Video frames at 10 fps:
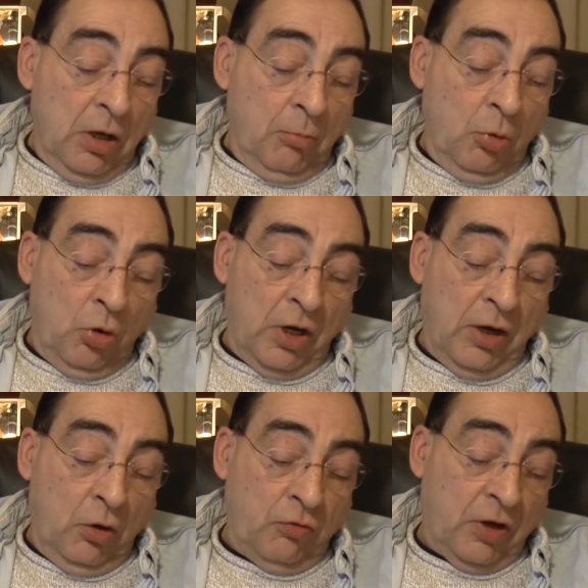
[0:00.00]

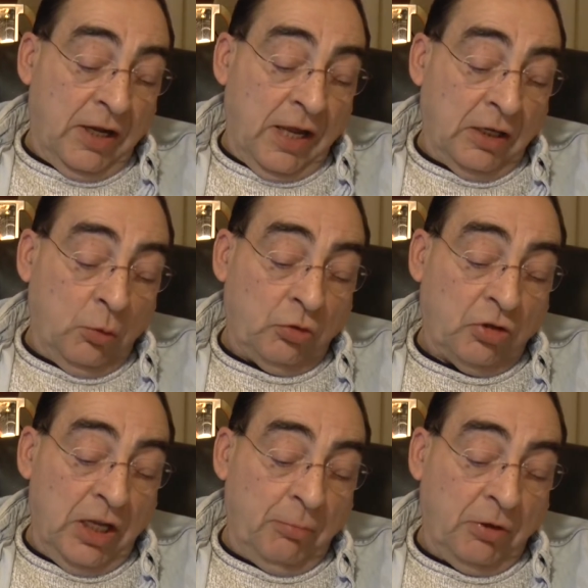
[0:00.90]
Moreover, inadequate
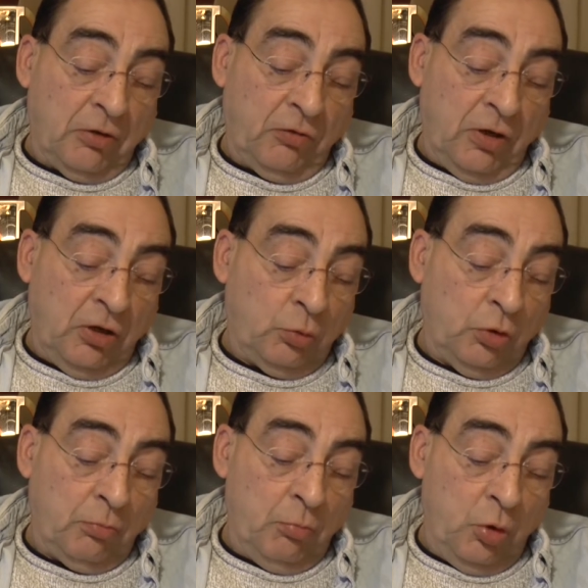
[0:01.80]
sleep interferes
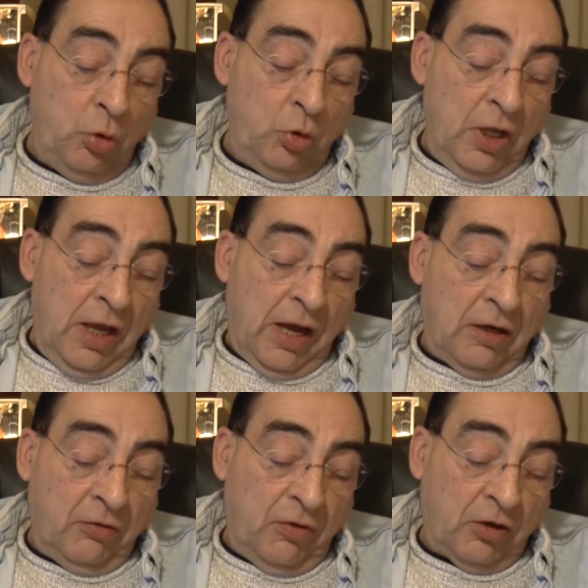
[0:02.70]
with mood
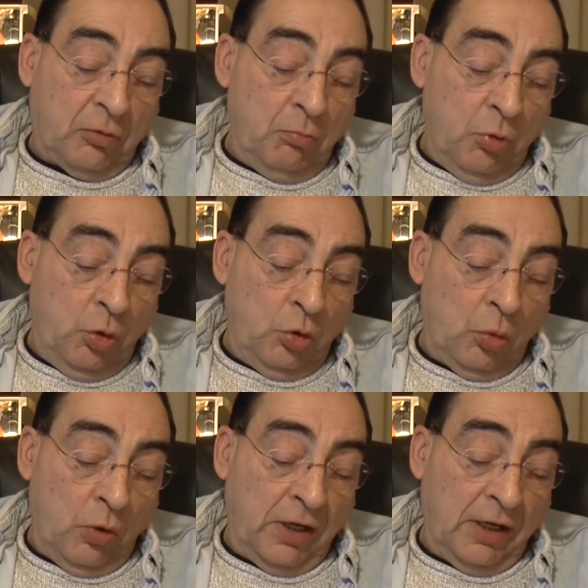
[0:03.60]
and affects
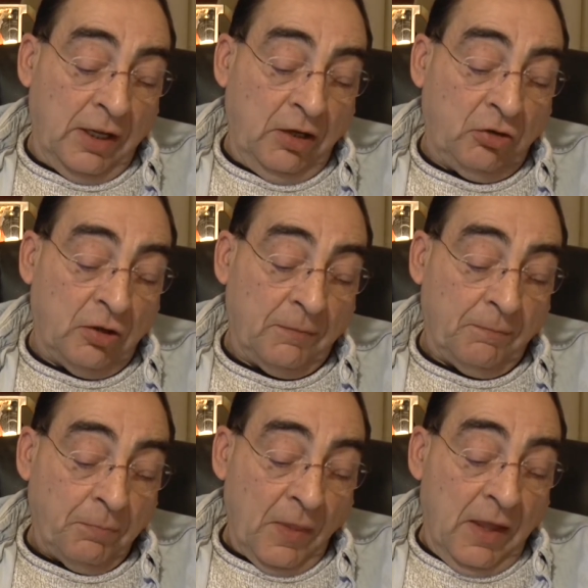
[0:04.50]
mood regulation.
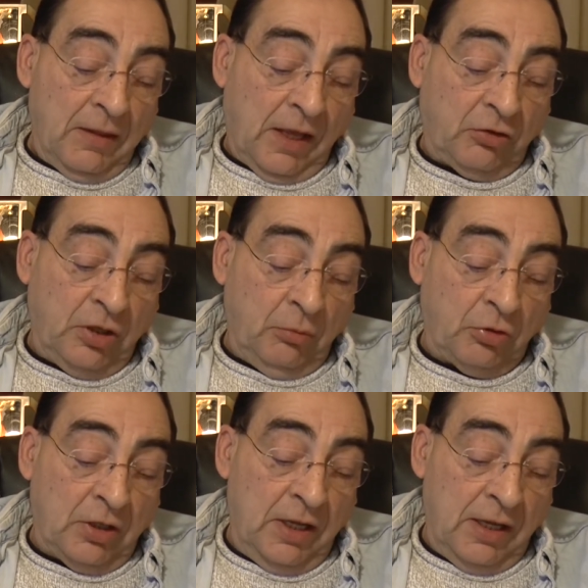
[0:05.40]
That seems
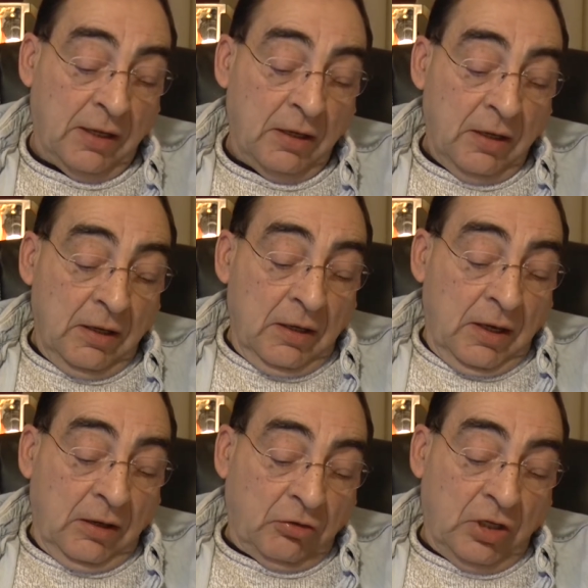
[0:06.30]
clear.
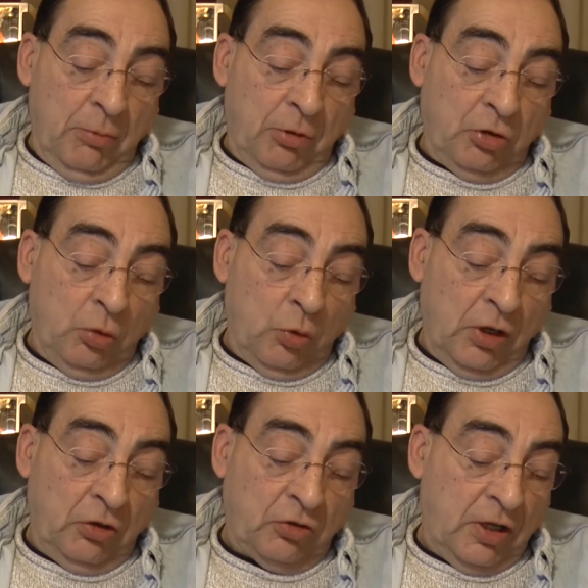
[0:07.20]
The sleep issue
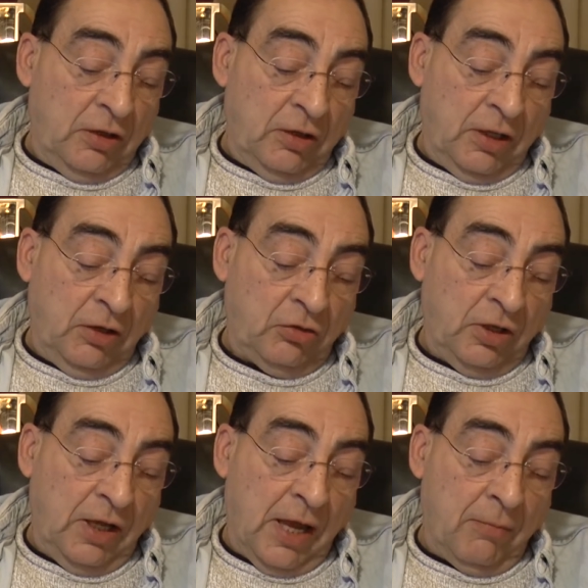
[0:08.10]
raised in the
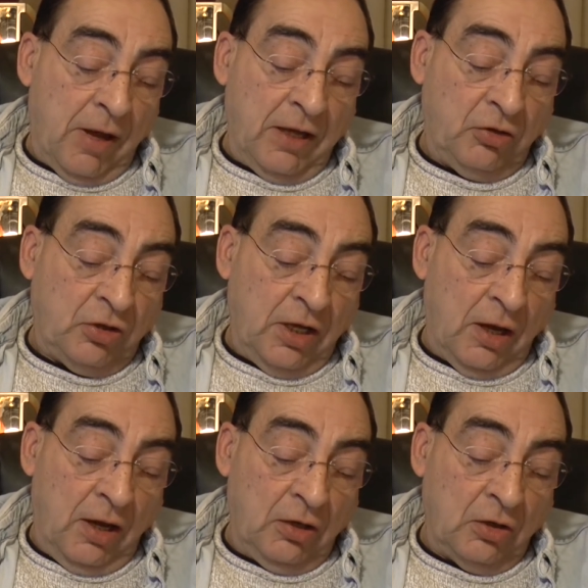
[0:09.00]

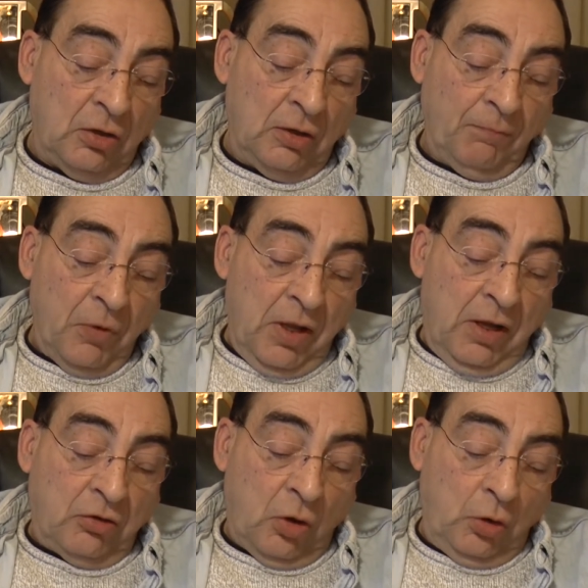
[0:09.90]
CMAJ article
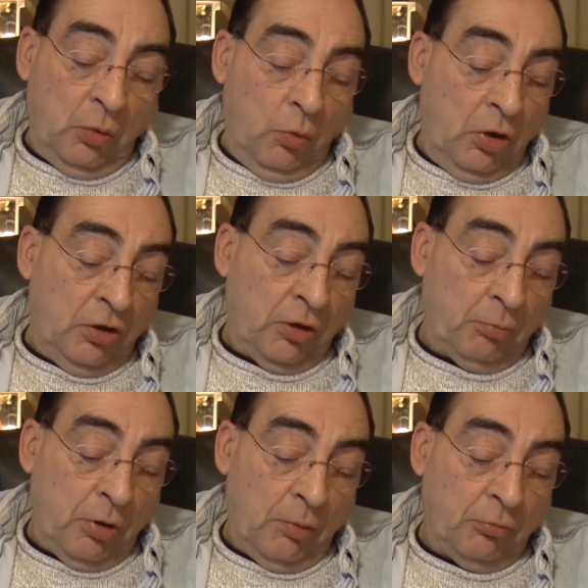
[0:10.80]
is only one of the
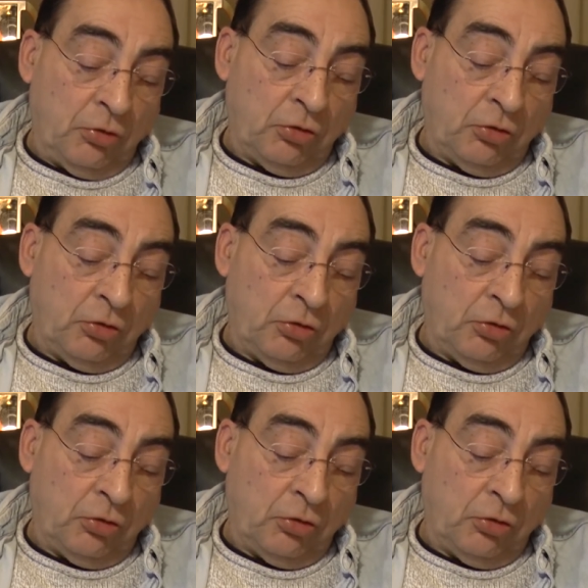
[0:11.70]
problems